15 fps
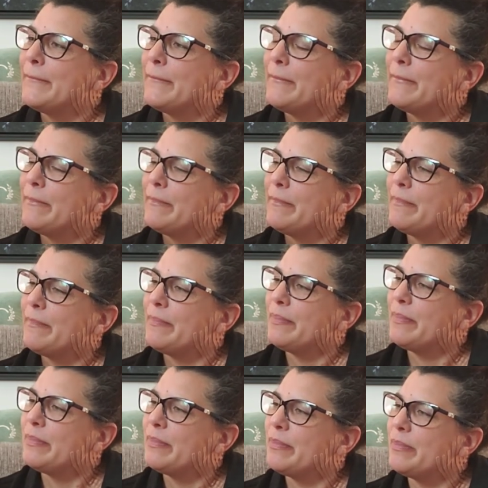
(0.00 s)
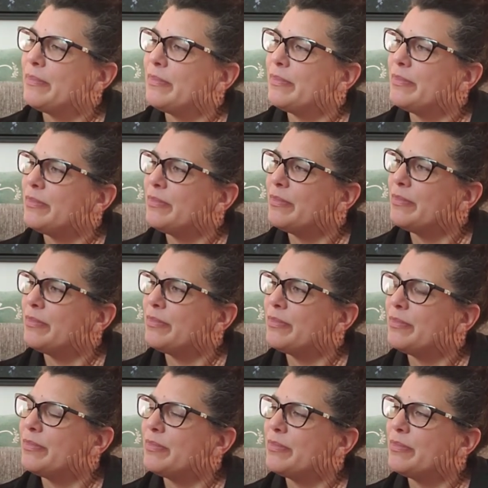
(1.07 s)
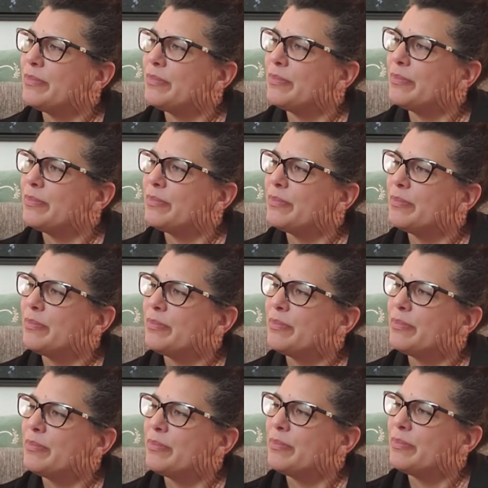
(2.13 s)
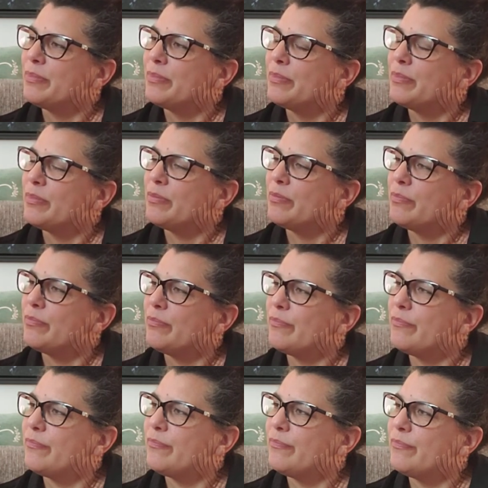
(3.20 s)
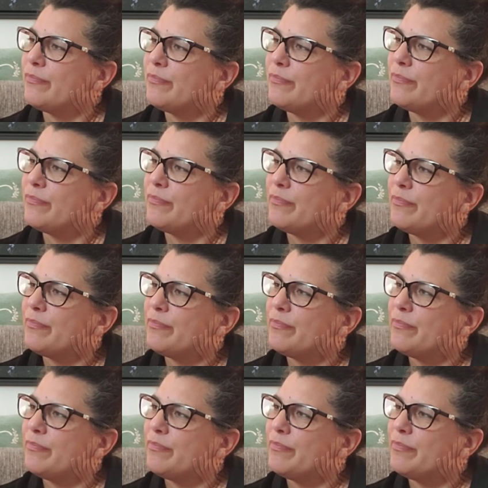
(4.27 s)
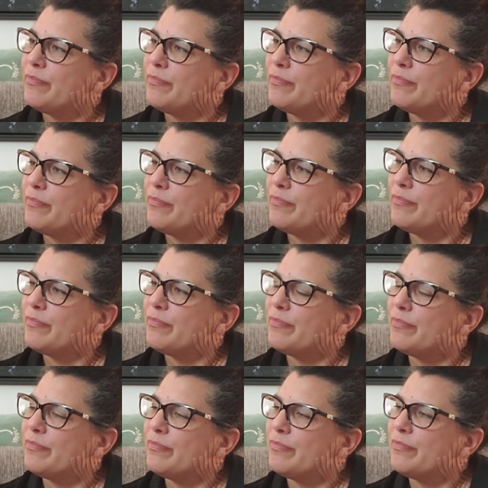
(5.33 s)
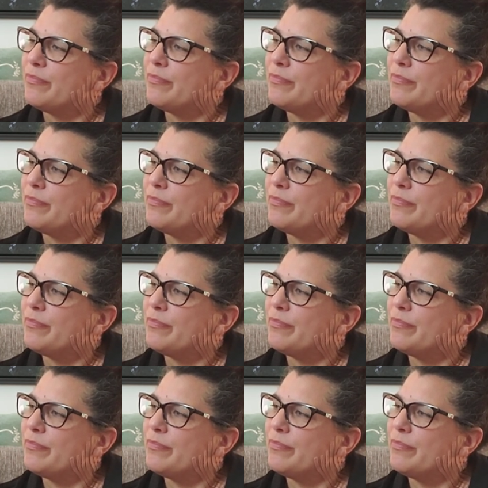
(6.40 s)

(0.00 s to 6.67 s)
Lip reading: (not speaking)